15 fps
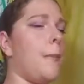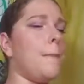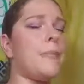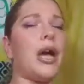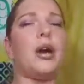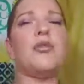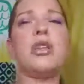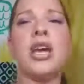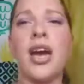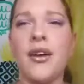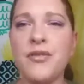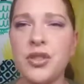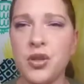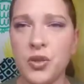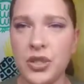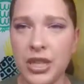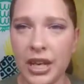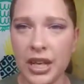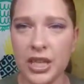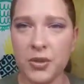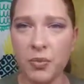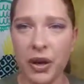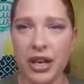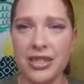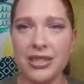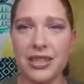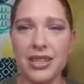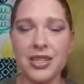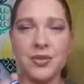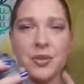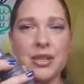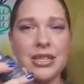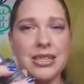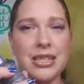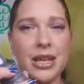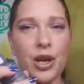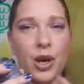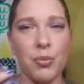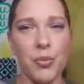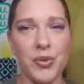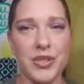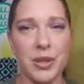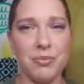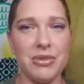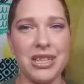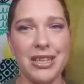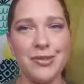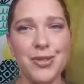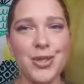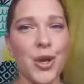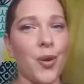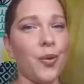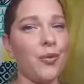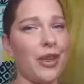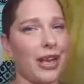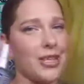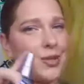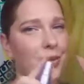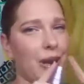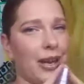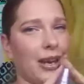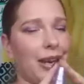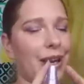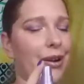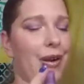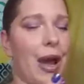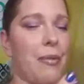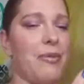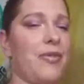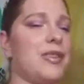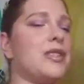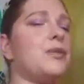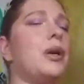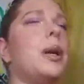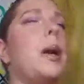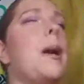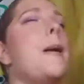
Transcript: I only have two setting sprays, and this one is like almost empty, so that's why I grabbed this one.